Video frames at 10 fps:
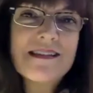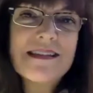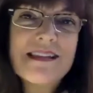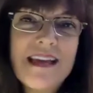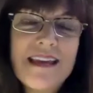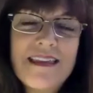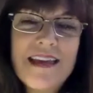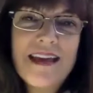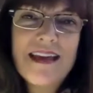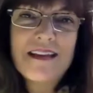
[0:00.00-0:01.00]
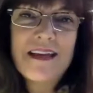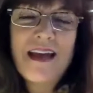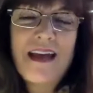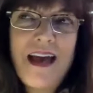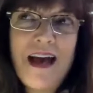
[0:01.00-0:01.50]
to say that
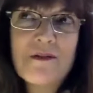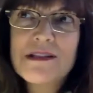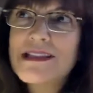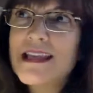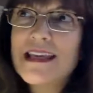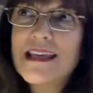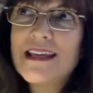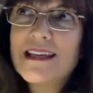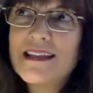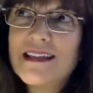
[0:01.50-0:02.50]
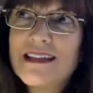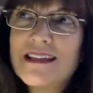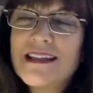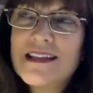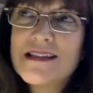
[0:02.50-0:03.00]
I was thinking
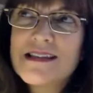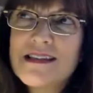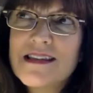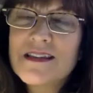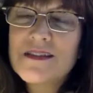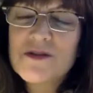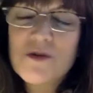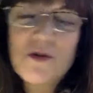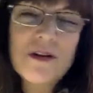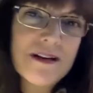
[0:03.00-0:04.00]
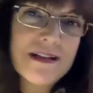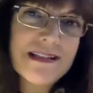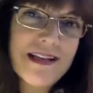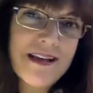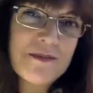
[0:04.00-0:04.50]
in these extraordinary
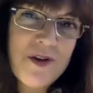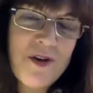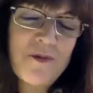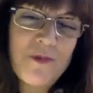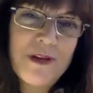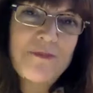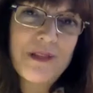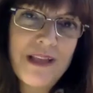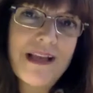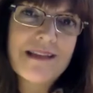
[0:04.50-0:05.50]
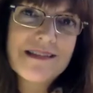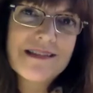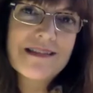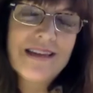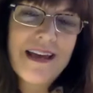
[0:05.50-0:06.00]
times, aren't we
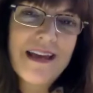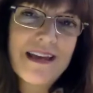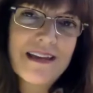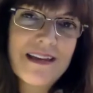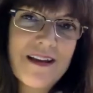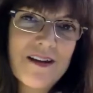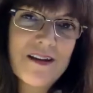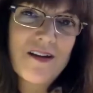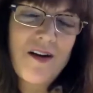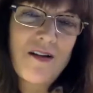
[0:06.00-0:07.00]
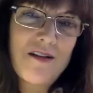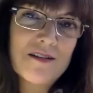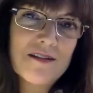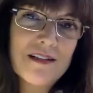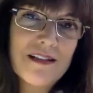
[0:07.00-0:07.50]
blessed that Karen
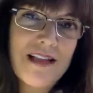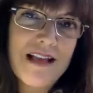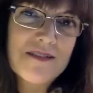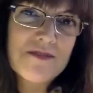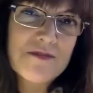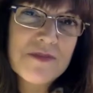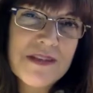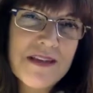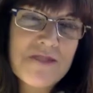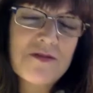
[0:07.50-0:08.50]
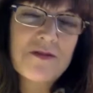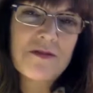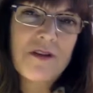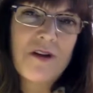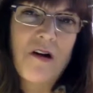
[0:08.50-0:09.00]
Calder and Classroom
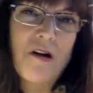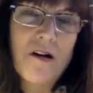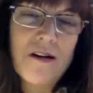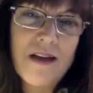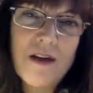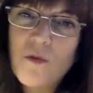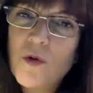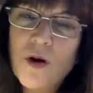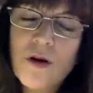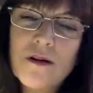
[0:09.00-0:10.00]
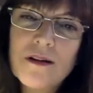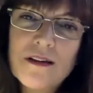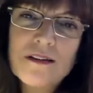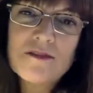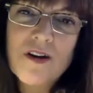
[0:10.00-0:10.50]
Central are at work
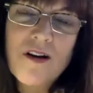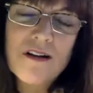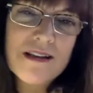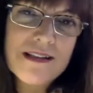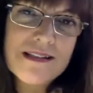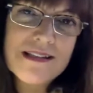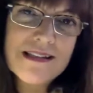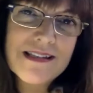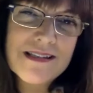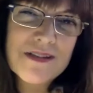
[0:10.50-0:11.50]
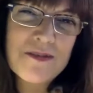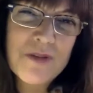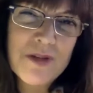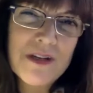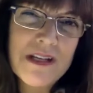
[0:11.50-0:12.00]
for our kids in this
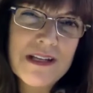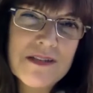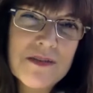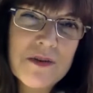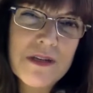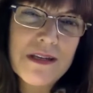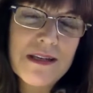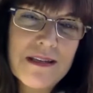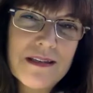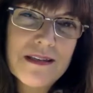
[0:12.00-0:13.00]
community? It's really